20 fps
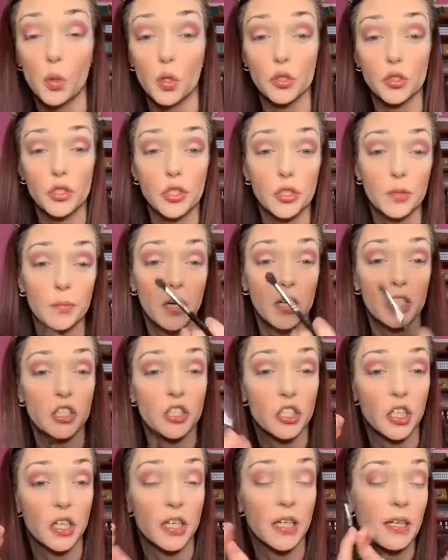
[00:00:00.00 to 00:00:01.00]
too much, you're
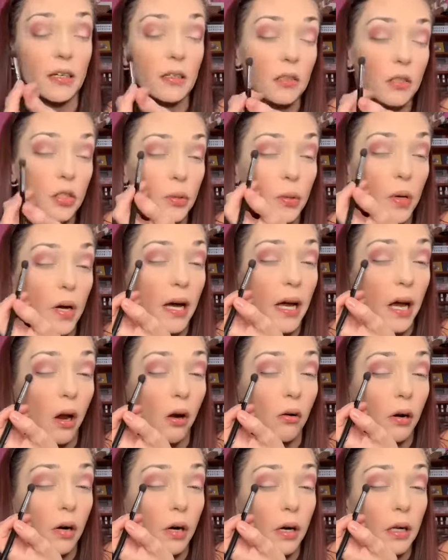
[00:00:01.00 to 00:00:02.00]
going to get it too high
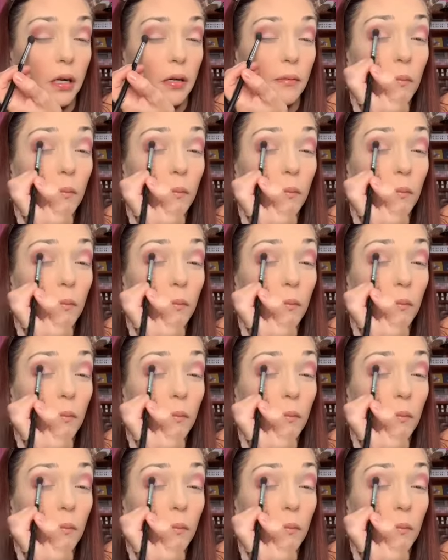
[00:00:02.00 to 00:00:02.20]
already.